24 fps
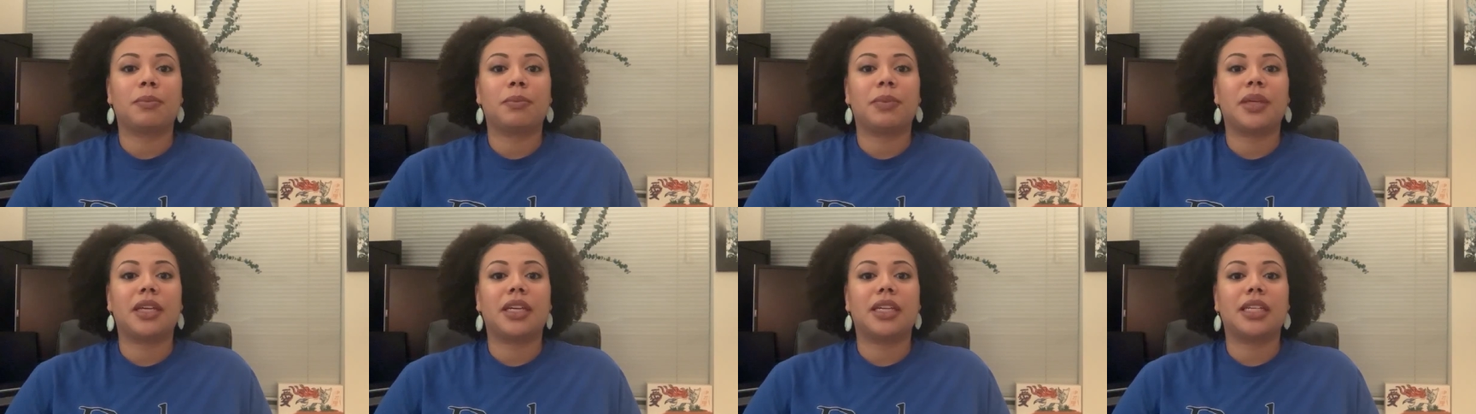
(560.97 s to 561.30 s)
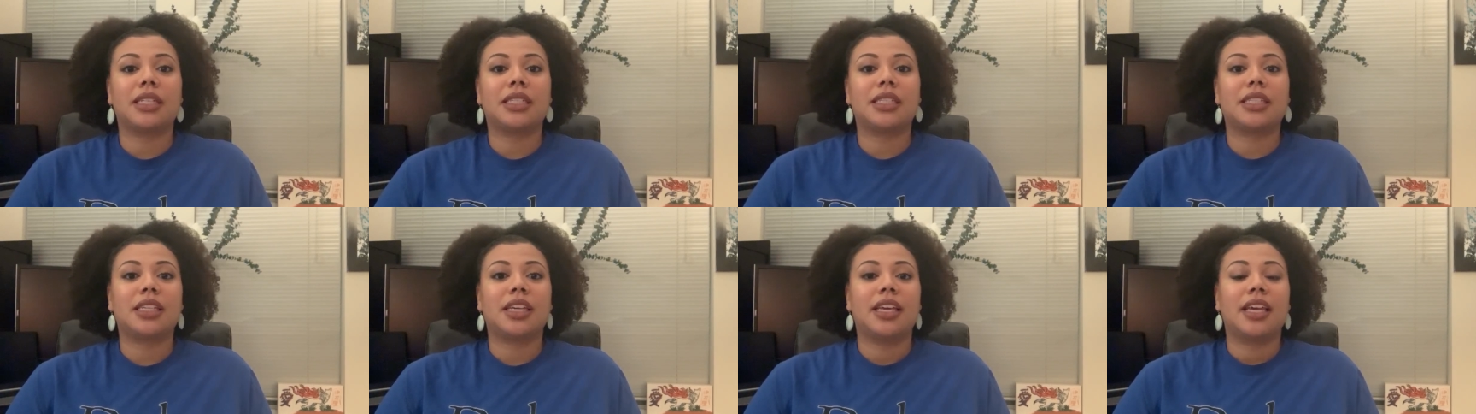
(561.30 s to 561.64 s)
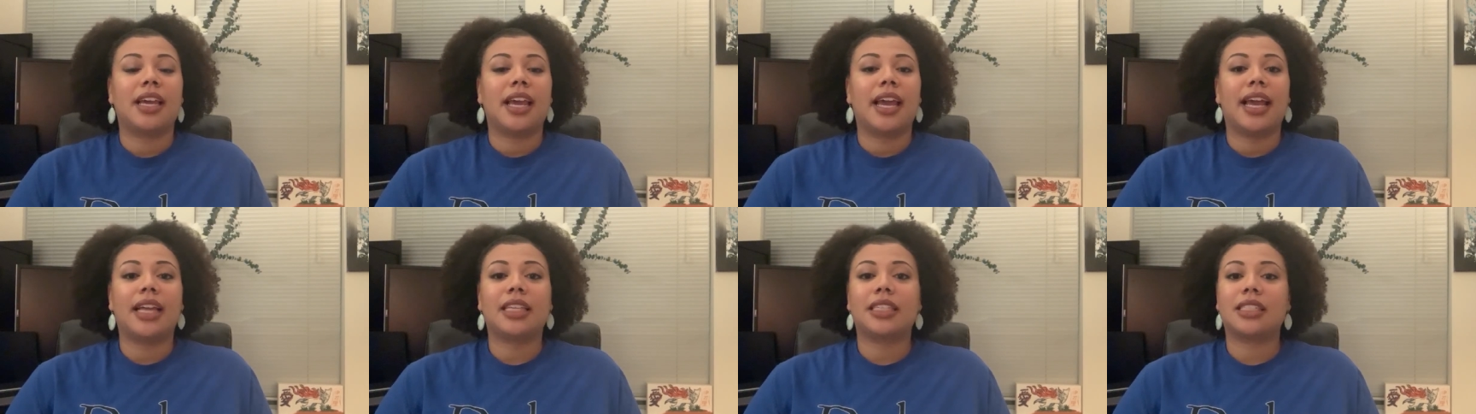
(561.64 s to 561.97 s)
Because
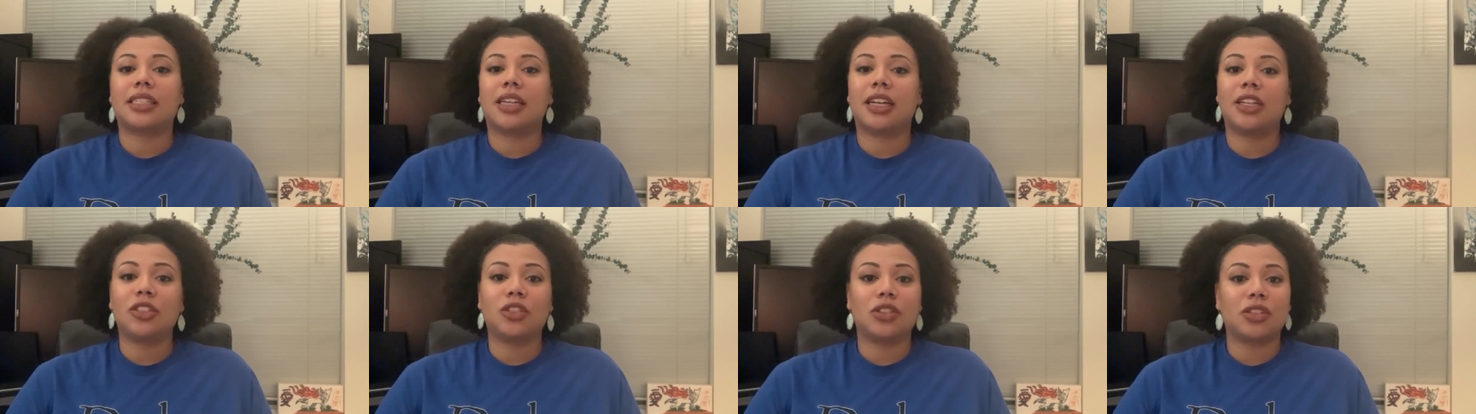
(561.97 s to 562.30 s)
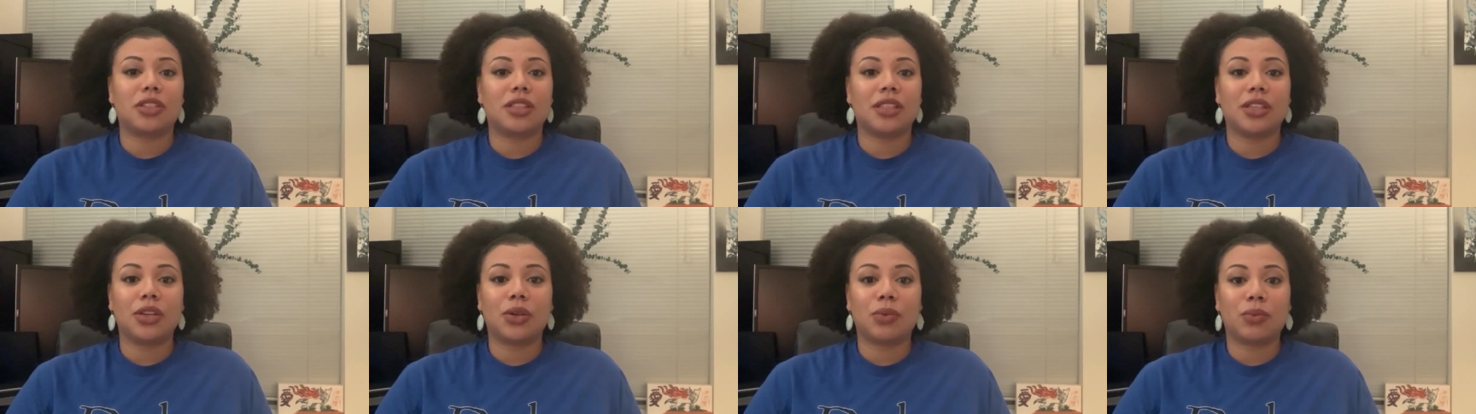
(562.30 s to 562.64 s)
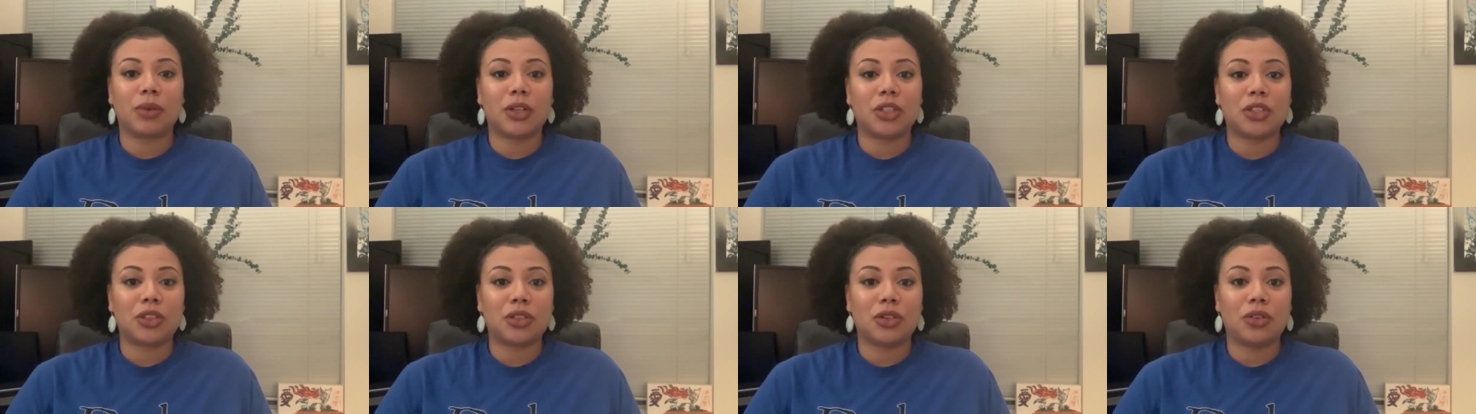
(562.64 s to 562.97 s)
it's not just the
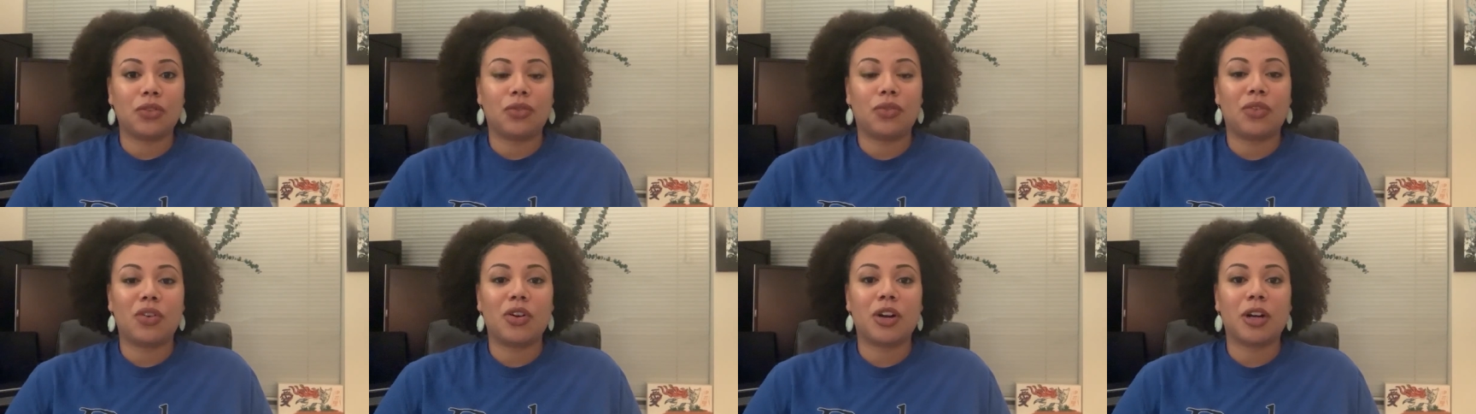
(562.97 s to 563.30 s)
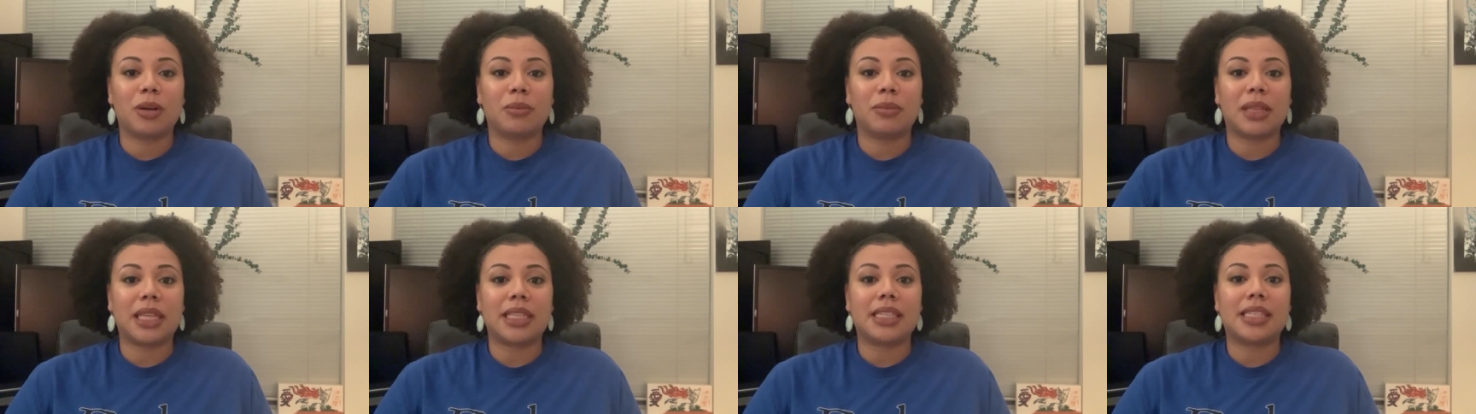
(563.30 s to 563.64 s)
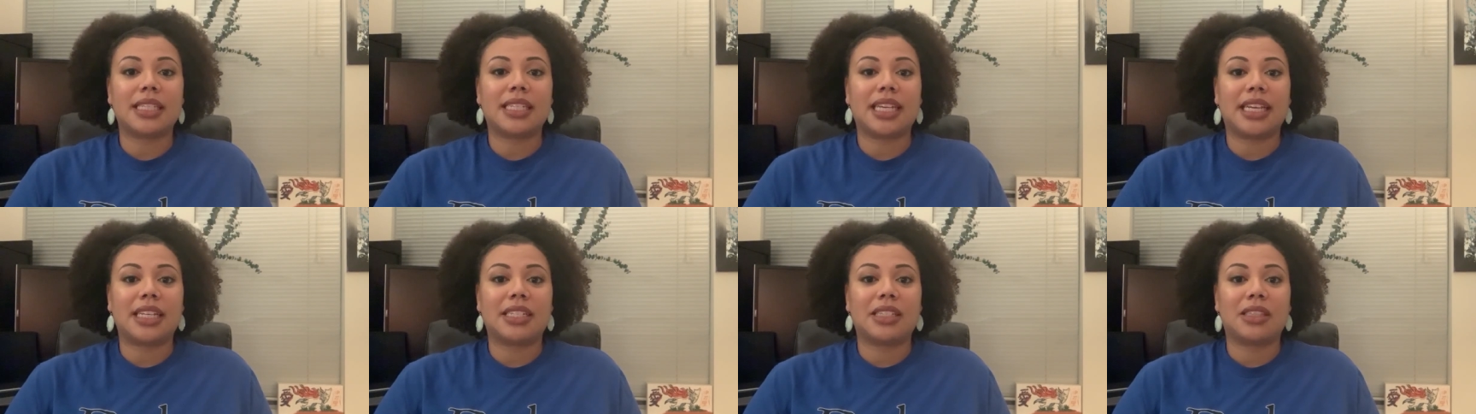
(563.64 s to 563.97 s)
original form that
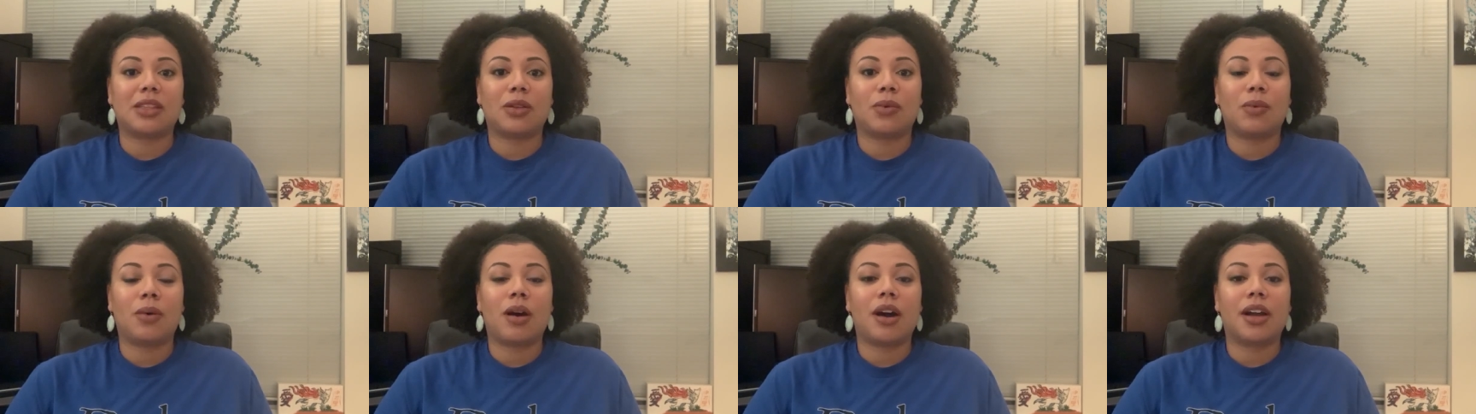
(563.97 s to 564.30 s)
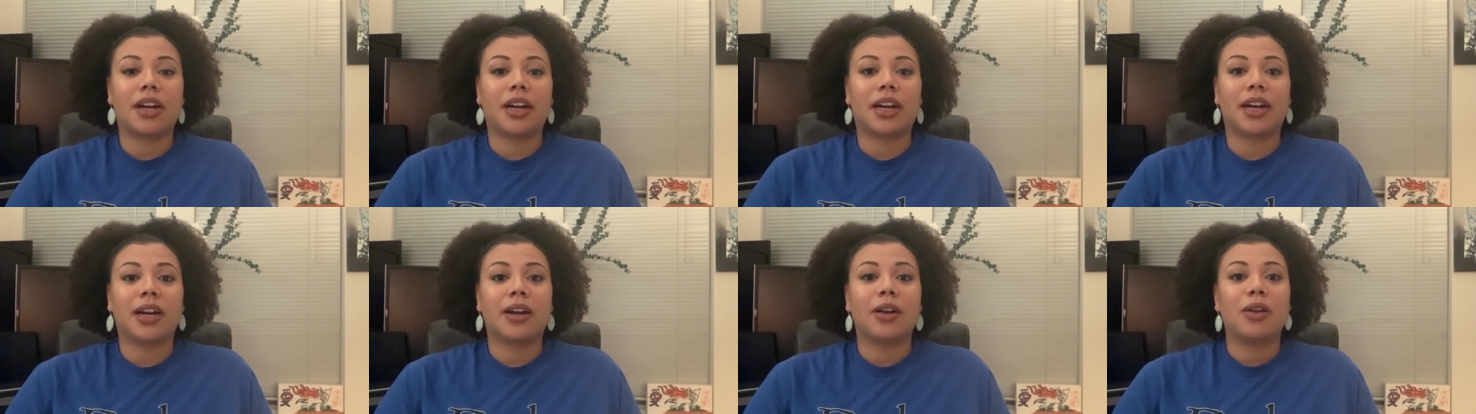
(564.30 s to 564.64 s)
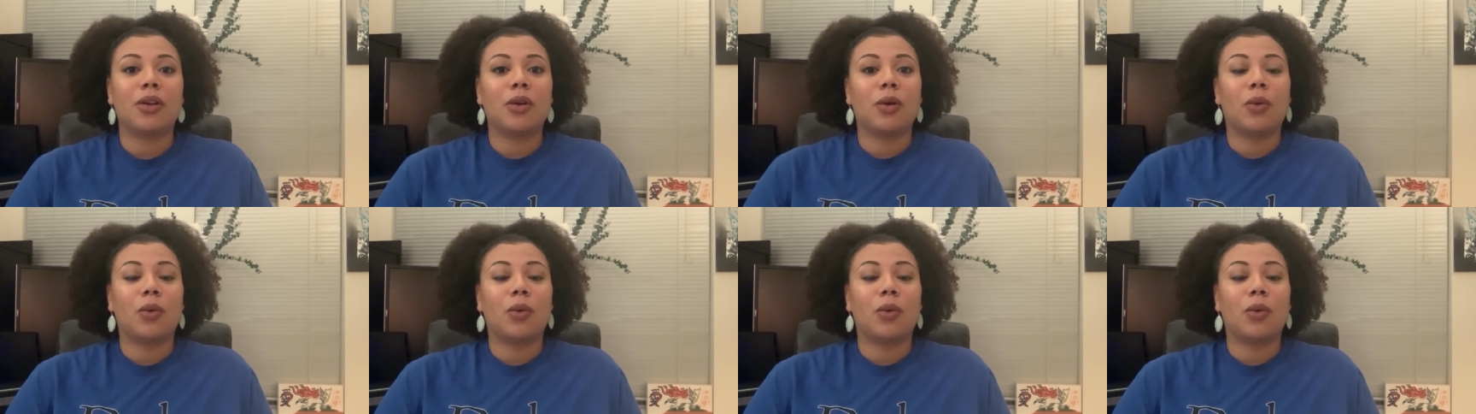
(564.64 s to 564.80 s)
stays in the water.